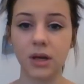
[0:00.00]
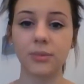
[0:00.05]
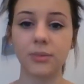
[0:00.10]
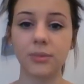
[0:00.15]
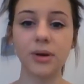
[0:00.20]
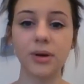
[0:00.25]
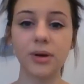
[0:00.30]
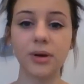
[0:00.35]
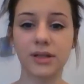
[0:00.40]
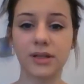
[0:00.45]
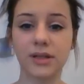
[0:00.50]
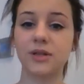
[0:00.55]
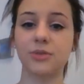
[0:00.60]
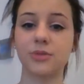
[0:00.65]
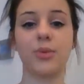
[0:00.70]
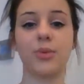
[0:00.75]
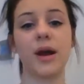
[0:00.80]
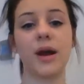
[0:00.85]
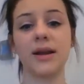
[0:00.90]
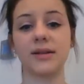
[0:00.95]
Put into
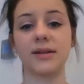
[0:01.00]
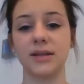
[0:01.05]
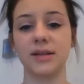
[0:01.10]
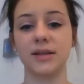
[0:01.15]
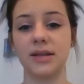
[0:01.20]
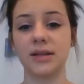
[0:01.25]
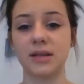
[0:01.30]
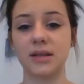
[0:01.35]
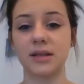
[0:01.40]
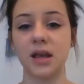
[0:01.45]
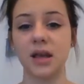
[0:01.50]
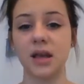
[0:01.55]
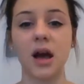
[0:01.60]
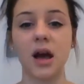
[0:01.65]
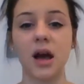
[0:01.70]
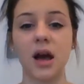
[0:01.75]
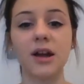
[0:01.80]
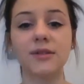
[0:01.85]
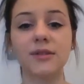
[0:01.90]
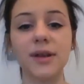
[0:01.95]
practice,
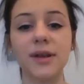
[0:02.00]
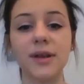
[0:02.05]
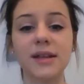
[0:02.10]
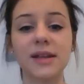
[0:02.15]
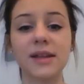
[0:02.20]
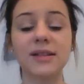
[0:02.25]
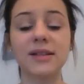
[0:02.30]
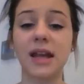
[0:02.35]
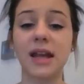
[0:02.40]
I read that